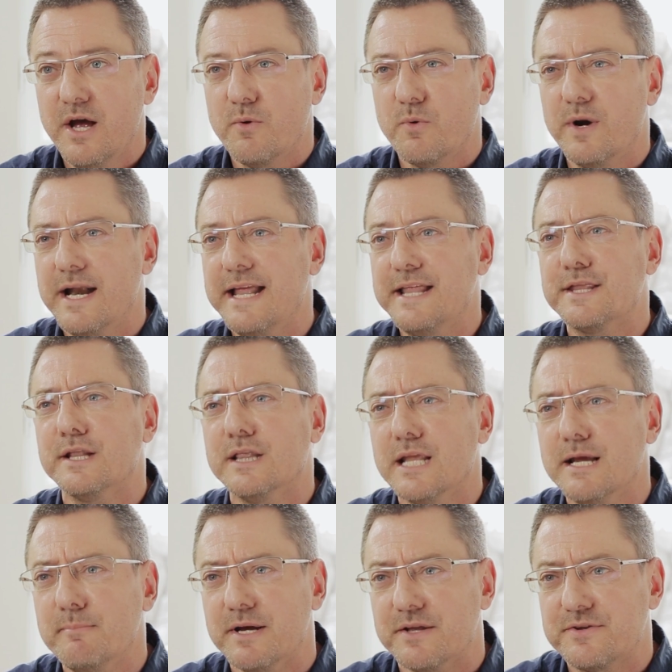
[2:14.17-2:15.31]
We're hitting the
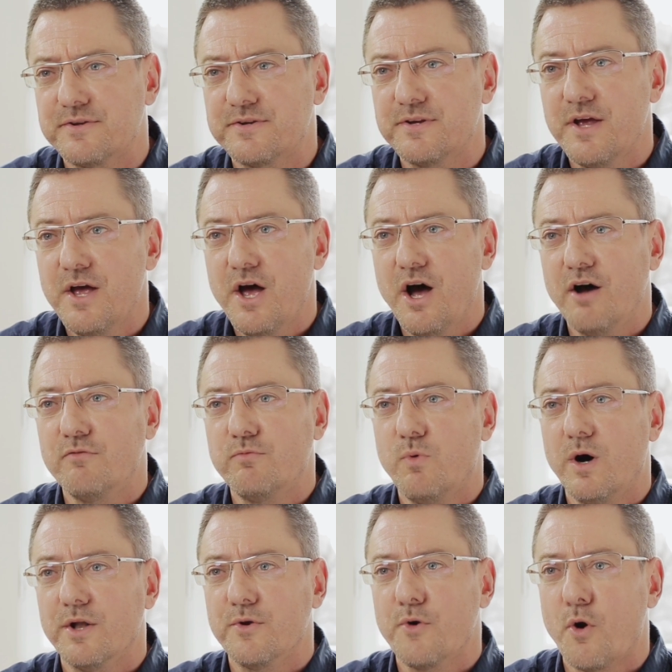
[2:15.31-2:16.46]
limits of
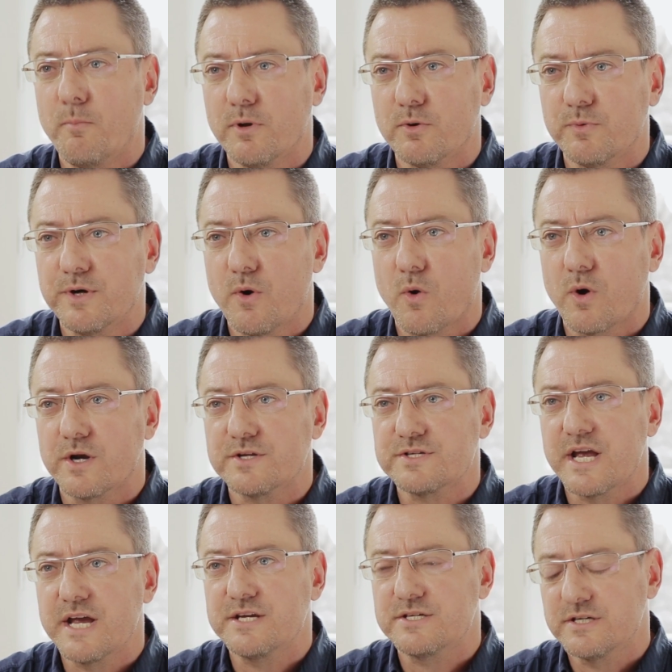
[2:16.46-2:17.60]
what normal
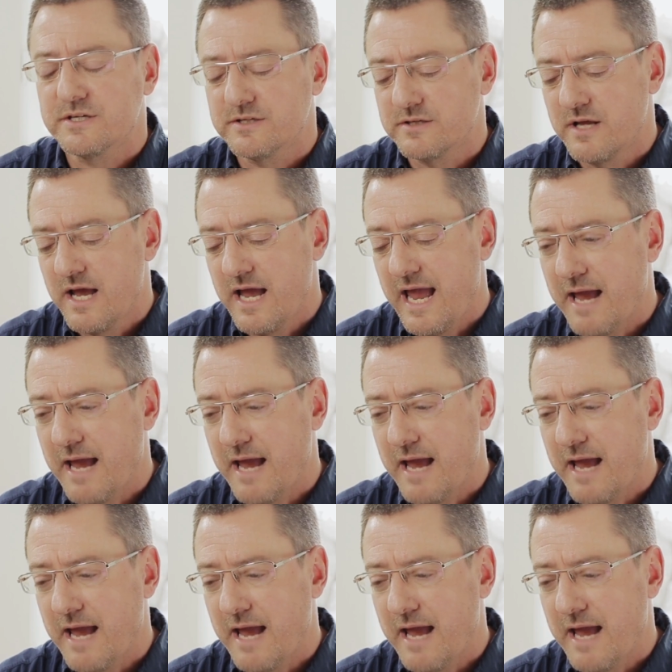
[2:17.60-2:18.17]
reorganization